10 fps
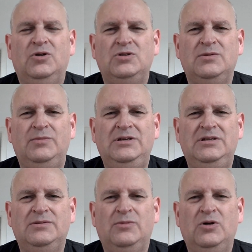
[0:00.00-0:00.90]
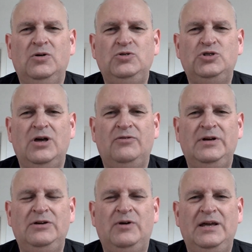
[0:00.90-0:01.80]
possibly in tomorrow's
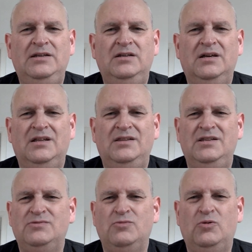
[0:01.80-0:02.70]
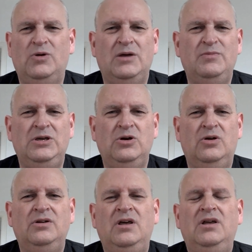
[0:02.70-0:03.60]
showery rain, and there's more rugby
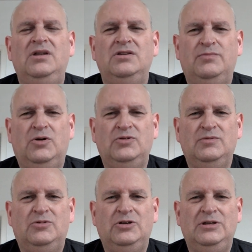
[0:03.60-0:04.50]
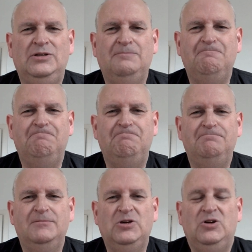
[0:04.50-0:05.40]
on, to Pontypridd,
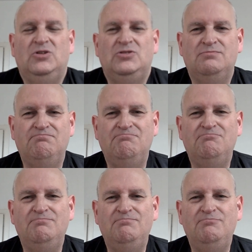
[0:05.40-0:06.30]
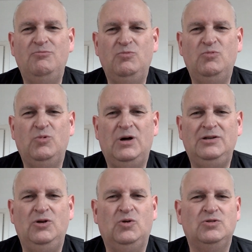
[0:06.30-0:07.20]
because
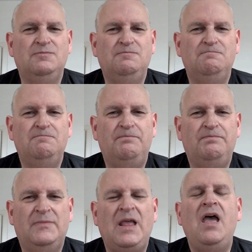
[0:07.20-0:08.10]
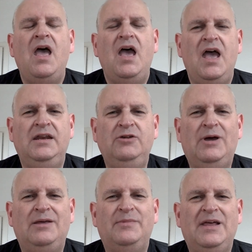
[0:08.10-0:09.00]
why not?
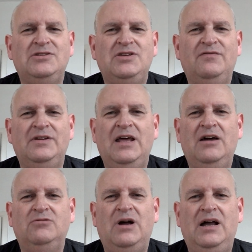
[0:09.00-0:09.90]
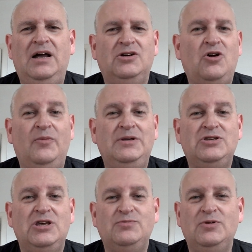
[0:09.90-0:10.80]
Anyway, that's it for now. Uh,
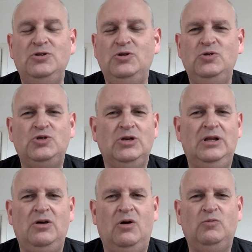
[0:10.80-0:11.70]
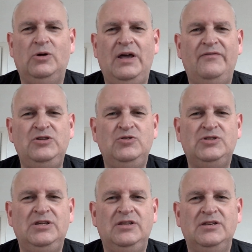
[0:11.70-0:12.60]
comments as per usual on whatever you
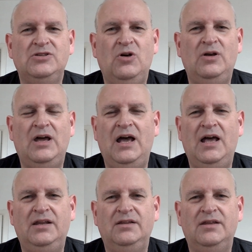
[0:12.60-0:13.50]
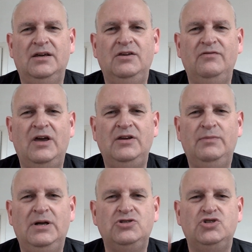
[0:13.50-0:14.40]
see this on, and thank you very
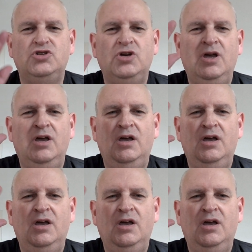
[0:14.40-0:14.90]
much.